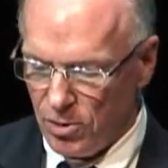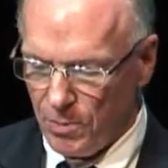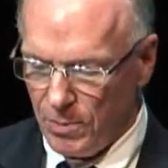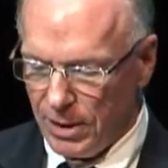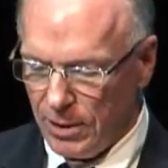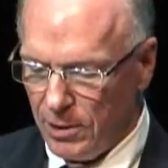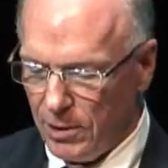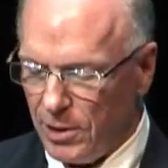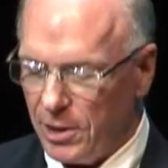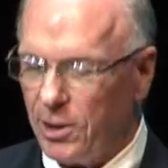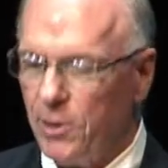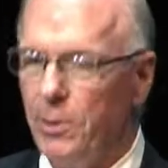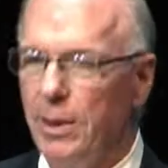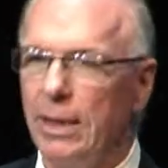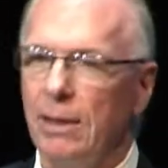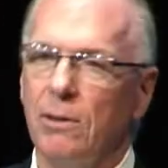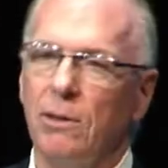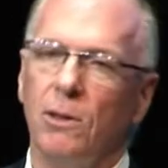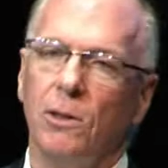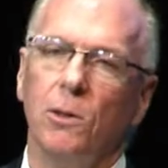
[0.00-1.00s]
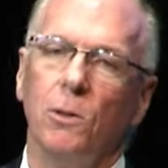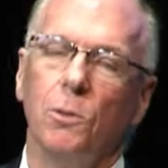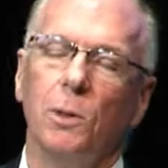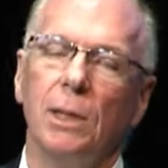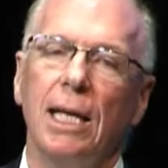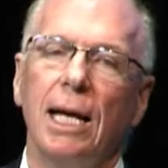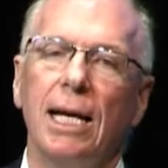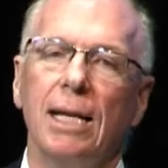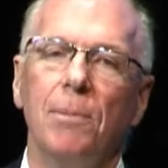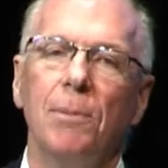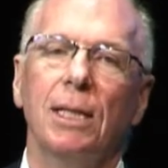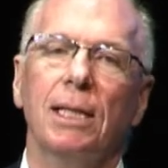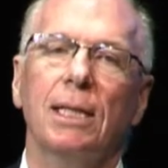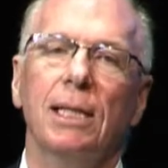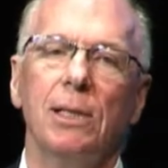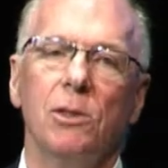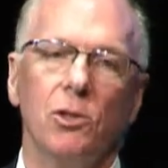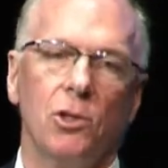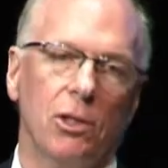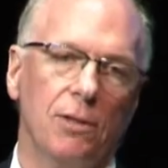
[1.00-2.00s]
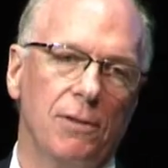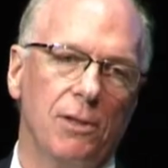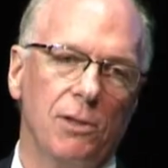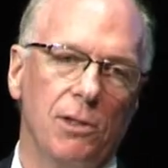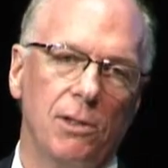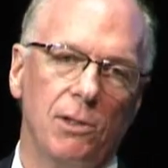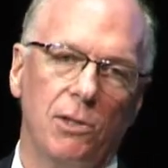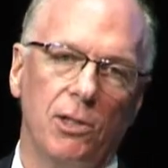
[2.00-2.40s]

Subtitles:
but there are critical reliability services